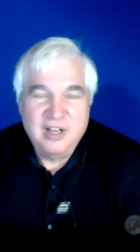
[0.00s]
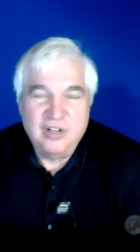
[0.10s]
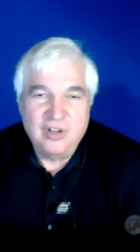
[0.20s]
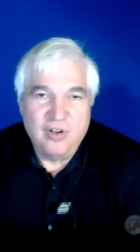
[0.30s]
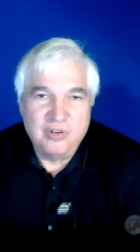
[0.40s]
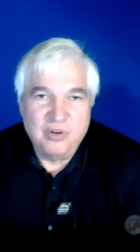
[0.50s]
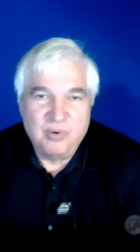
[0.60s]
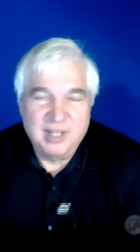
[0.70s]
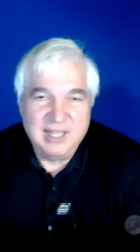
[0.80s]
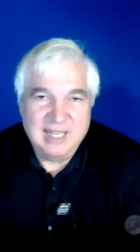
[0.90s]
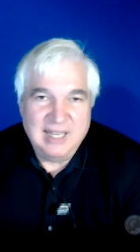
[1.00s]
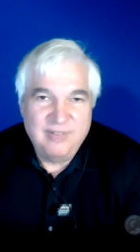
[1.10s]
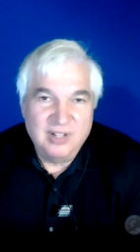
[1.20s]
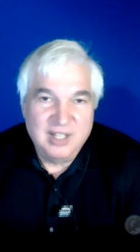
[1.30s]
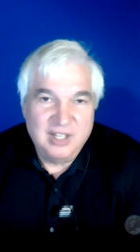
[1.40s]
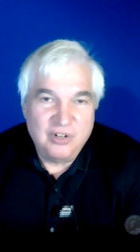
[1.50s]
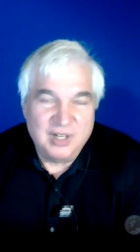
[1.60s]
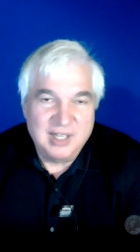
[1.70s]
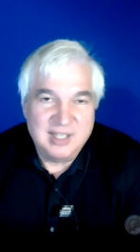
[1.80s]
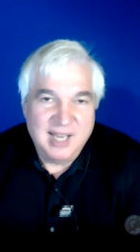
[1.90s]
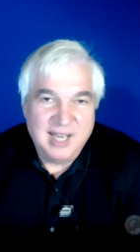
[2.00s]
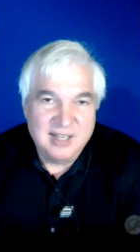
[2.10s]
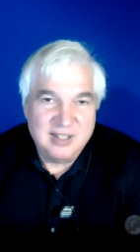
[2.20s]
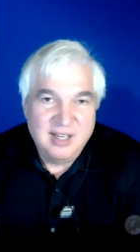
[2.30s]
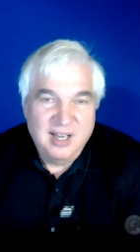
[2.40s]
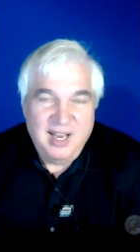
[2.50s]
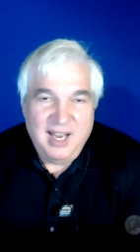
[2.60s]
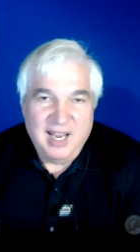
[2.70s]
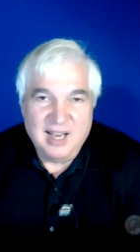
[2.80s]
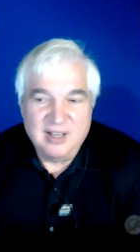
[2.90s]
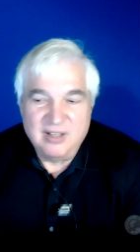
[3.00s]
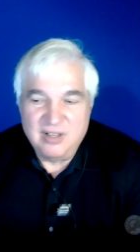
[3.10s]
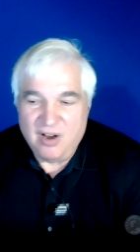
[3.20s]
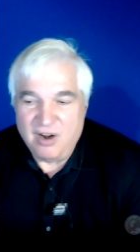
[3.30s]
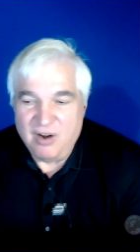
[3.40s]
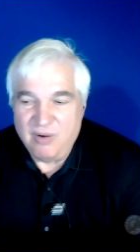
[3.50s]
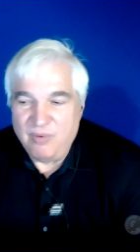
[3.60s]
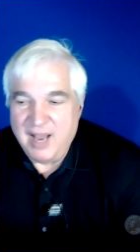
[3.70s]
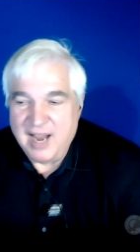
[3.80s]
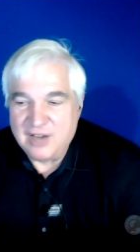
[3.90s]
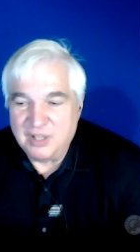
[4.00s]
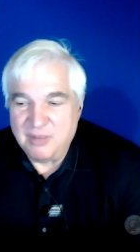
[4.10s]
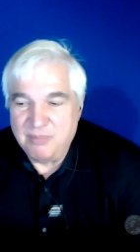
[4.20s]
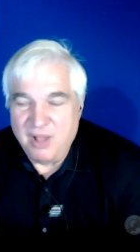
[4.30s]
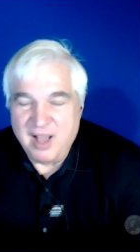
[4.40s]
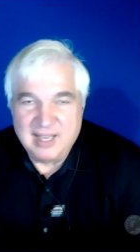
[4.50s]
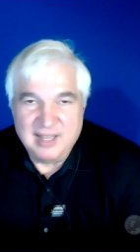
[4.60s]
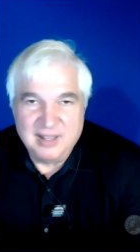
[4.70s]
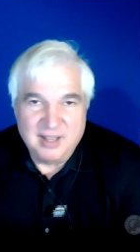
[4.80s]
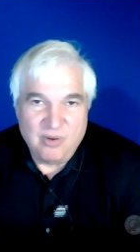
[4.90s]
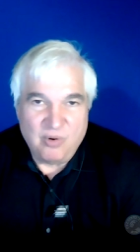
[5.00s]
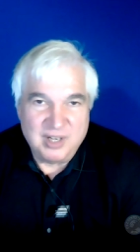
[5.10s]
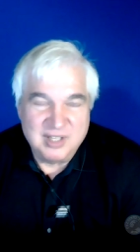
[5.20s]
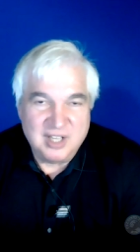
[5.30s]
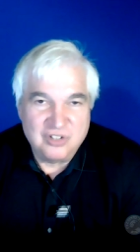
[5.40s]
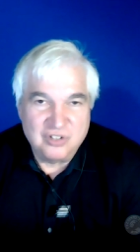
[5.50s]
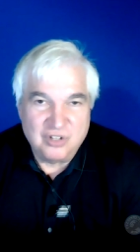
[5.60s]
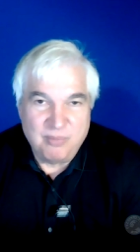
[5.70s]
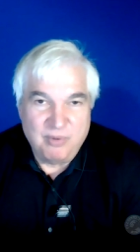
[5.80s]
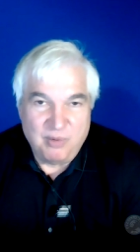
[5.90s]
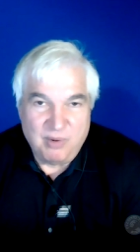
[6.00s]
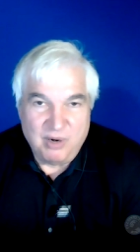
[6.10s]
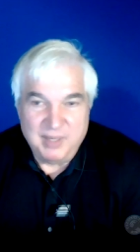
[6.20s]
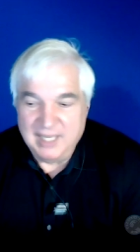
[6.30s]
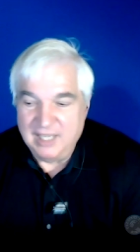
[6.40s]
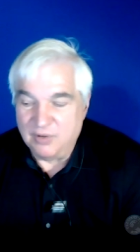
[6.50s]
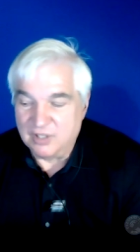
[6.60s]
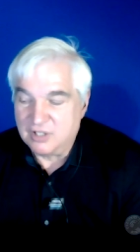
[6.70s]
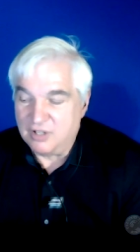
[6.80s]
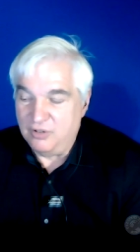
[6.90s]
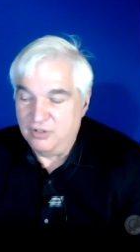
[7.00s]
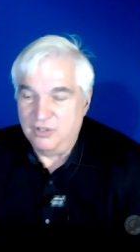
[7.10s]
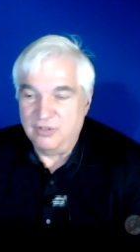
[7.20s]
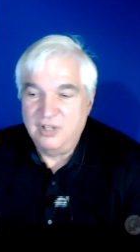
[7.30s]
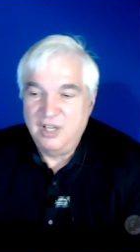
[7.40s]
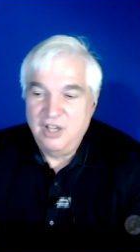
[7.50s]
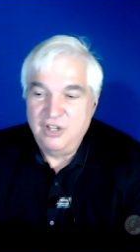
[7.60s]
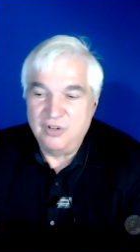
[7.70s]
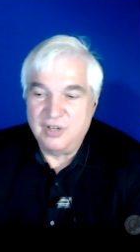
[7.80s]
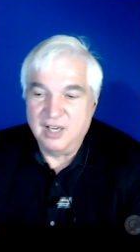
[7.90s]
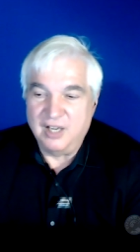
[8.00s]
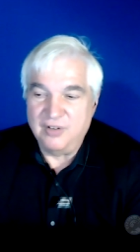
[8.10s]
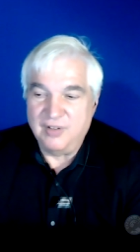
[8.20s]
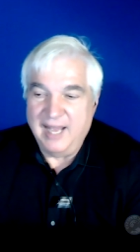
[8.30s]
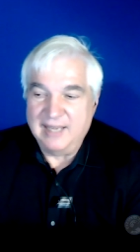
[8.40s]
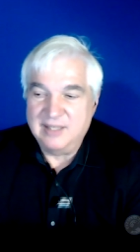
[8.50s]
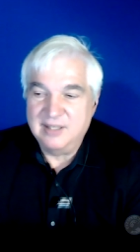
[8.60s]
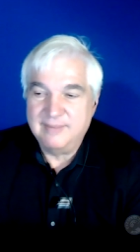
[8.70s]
no, you're really evil in your intent and are actually blocking the organization to the point where we need to exclude you. You cannot do that.